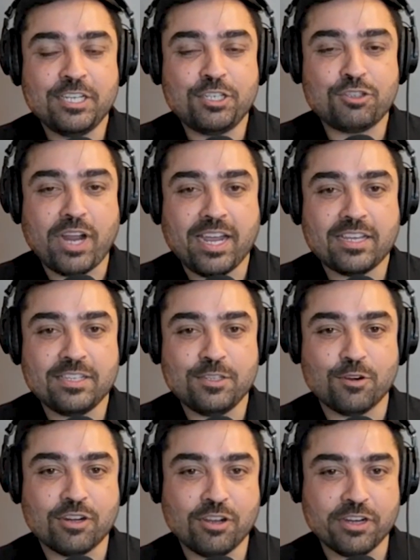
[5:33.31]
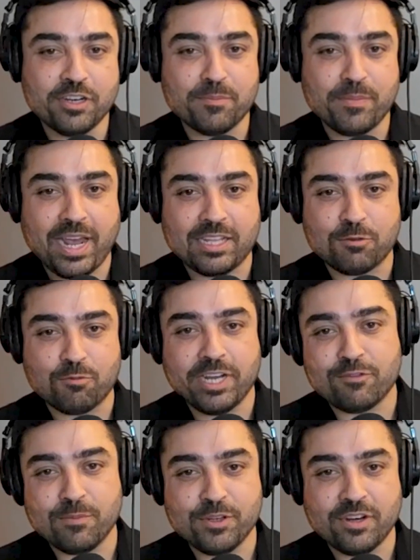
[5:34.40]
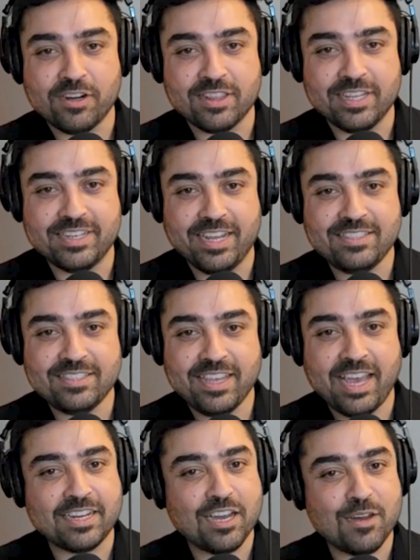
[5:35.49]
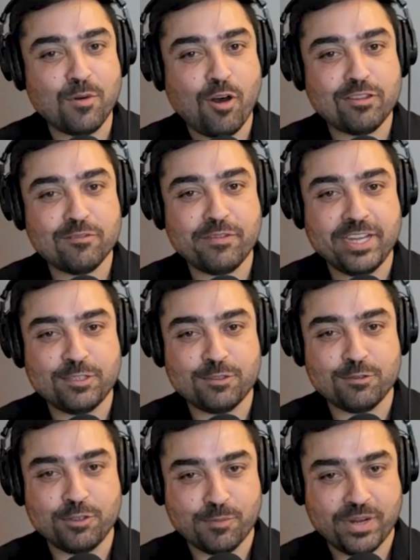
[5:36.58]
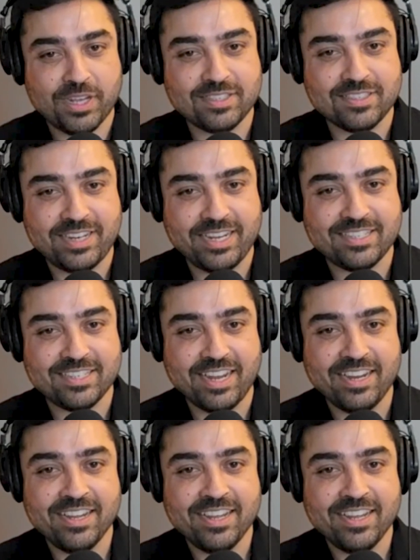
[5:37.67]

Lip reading: track your career path right from your early days and come all the way to your present state today.